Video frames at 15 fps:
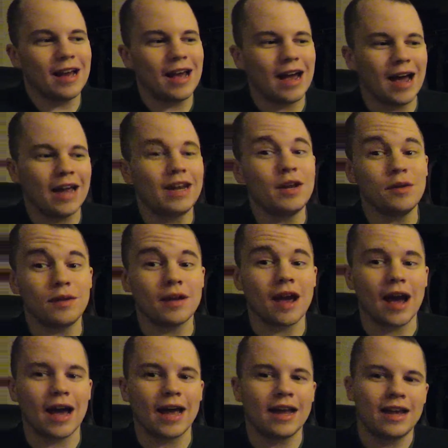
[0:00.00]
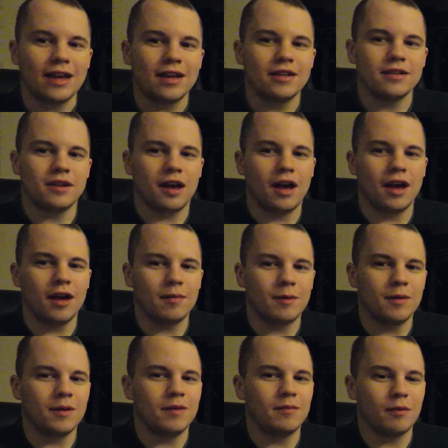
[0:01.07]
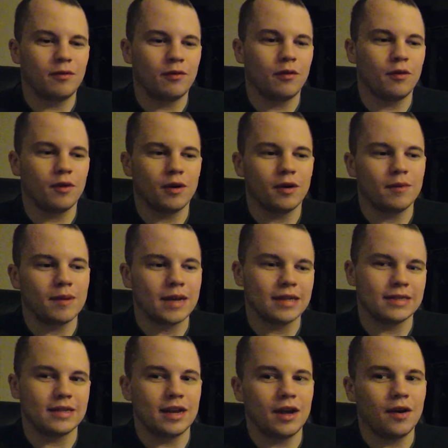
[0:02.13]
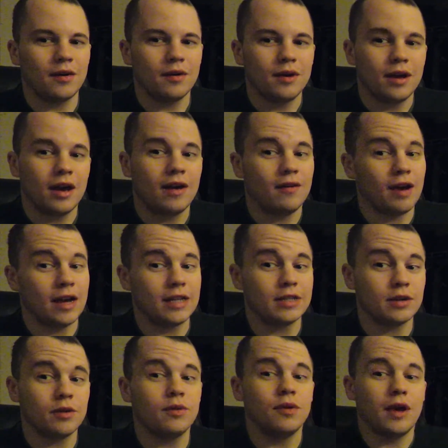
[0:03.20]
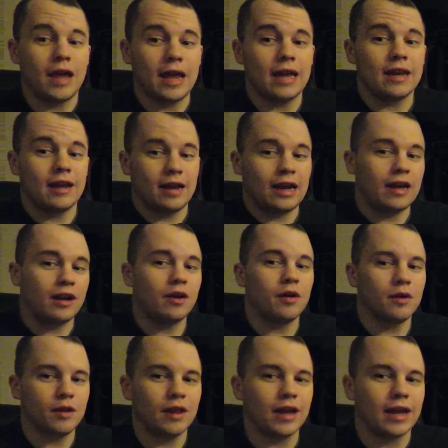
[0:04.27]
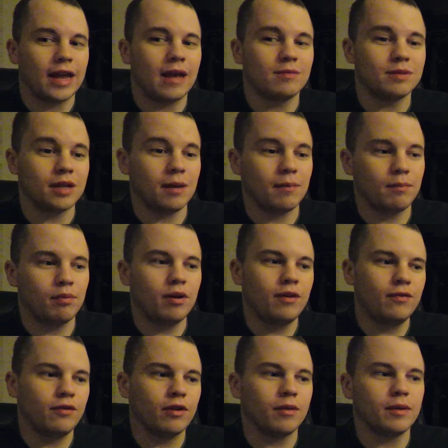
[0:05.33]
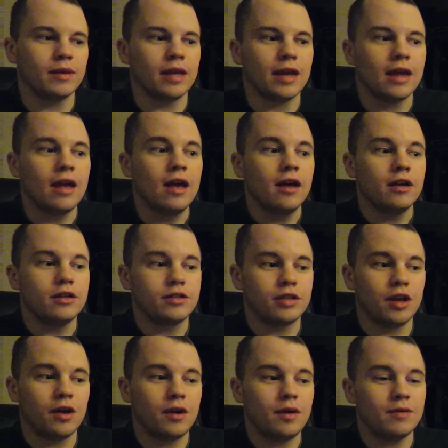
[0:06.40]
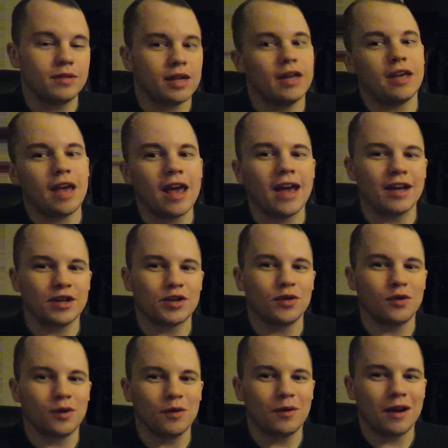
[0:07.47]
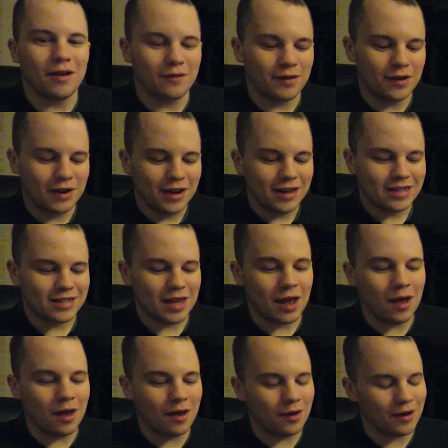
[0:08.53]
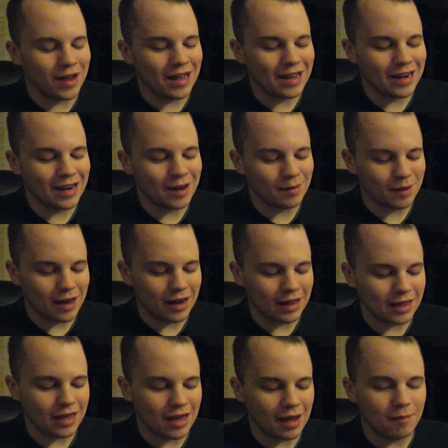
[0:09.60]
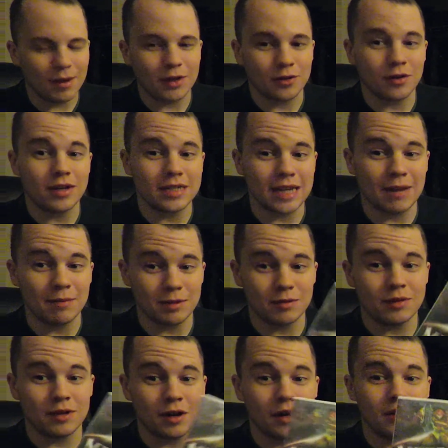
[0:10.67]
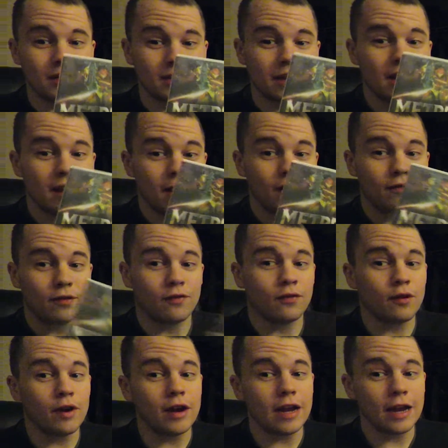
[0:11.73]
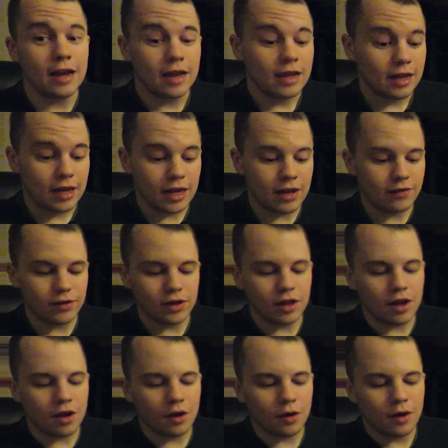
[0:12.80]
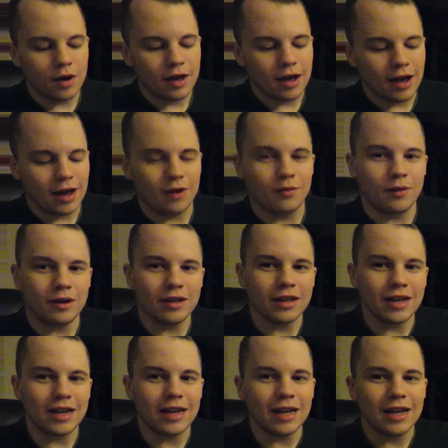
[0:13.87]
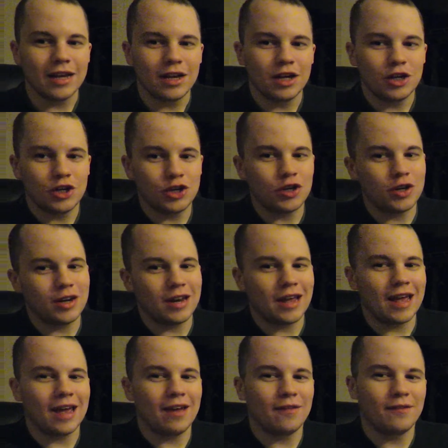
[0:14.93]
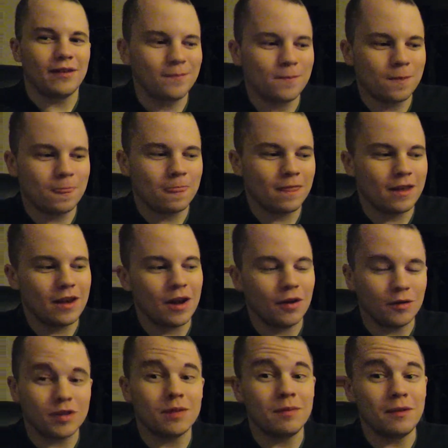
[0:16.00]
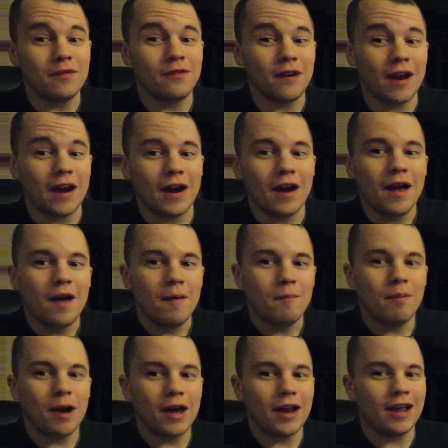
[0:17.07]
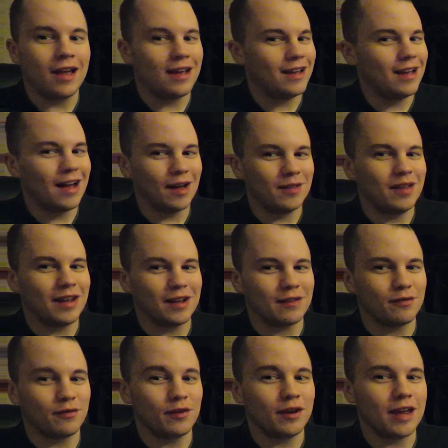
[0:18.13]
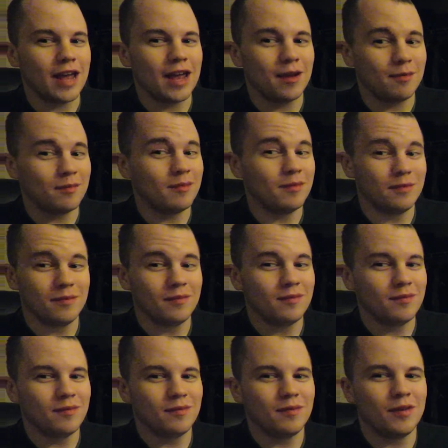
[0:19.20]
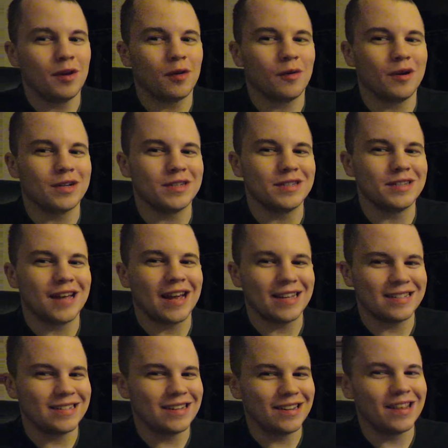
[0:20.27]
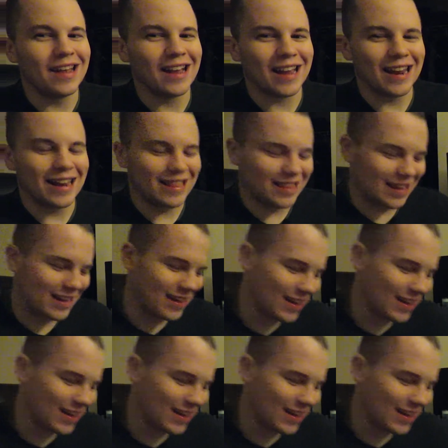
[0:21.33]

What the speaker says: I knew the guy before, because, you know, high school, and I go to that GameStop pretty frequently. So he was like, yeah, sure, whatever. So I ended up getting the Metroid Samus Returns for free, even though I really shouldn't have, you know, to be fair. But I'll take the free game, no questions asked, you know, that kind of thing.